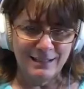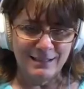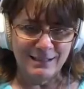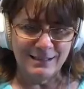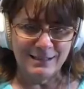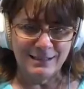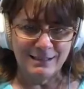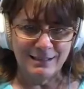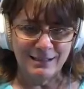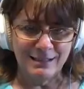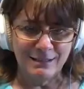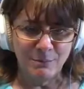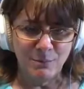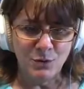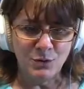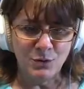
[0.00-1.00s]
is.
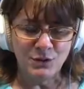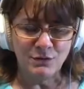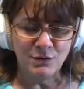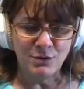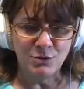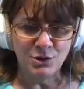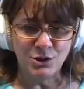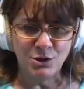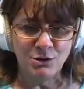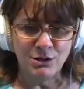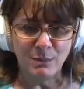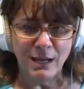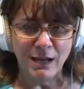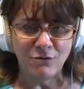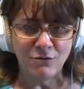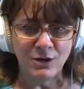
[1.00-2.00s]
And most of those showed
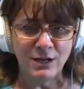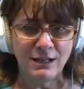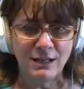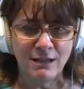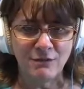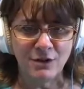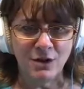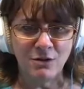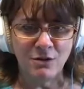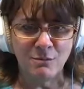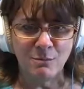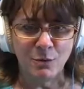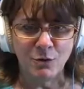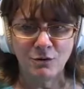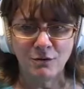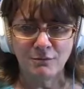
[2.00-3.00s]
up after he left home,
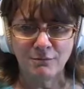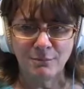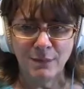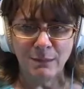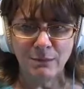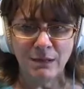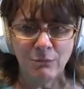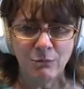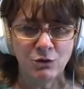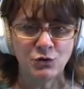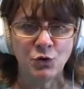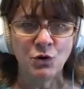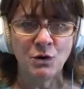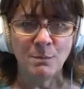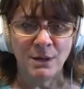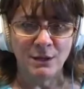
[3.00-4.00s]
or maybe they were
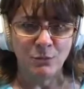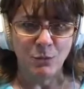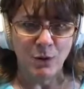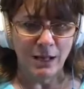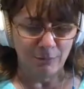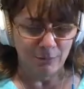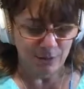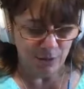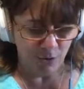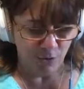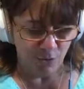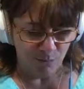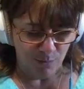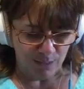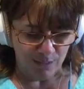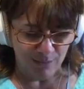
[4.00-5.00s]
dormant while he was
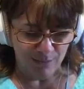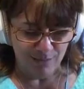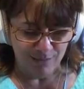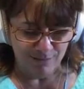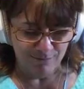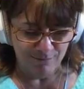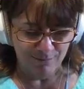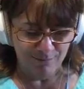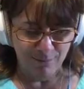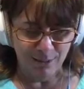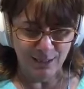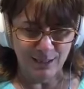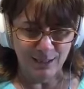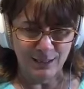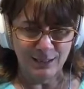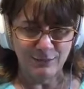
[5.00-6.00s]
home. Mm-hmm. But um, but
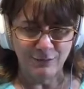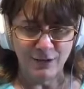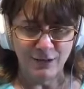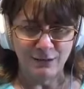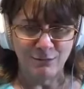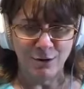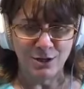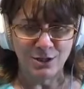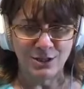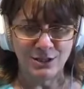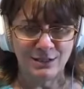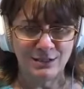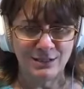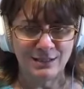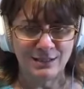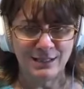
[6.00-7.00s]
it is fun
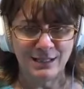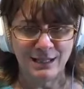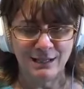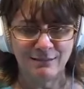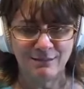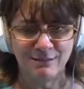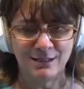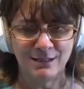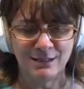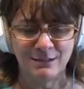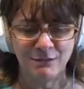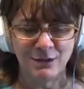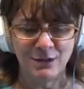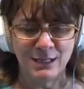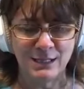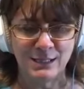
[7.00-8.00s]
watching to see the
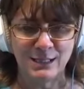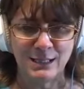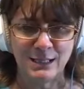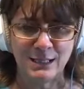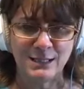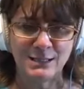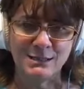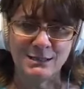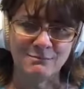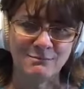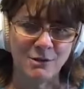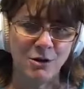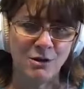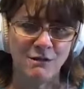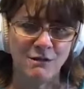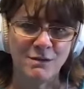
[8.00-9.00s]
different things that he does.
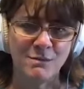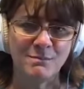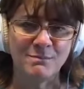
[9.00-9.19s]
All he them.